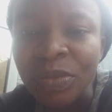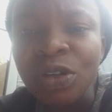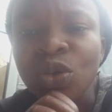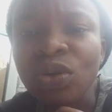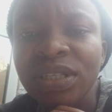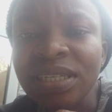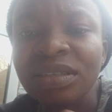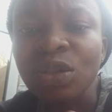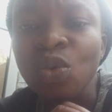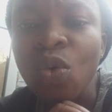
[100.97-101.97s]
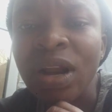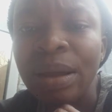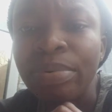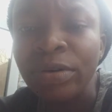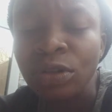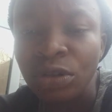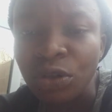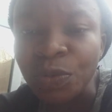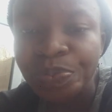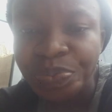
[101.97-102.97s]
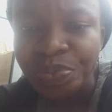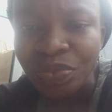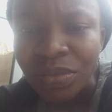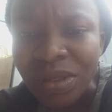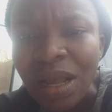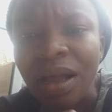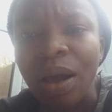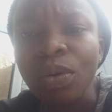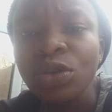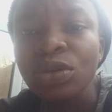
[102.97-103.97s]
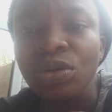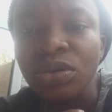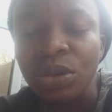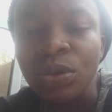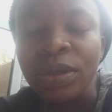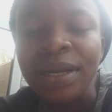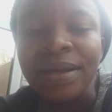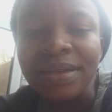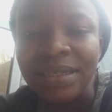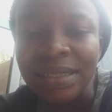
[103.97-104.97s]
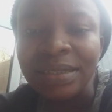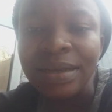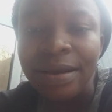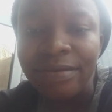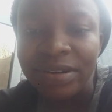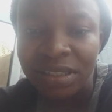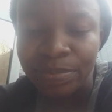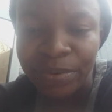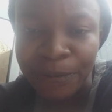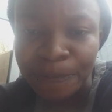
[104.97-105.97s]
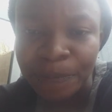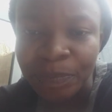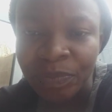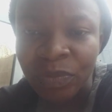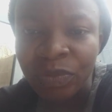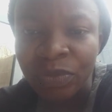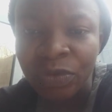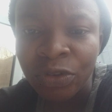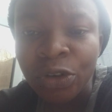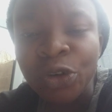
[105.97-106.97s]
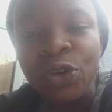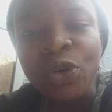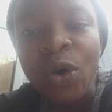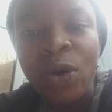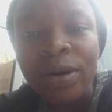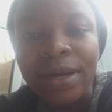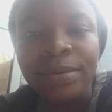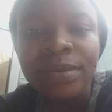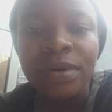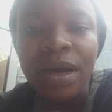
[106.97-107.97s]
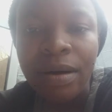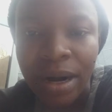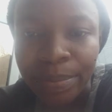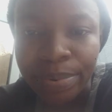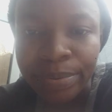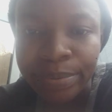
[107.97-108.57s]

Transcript: So this is what I brought to you. I want you to do this recipe. You know, crab.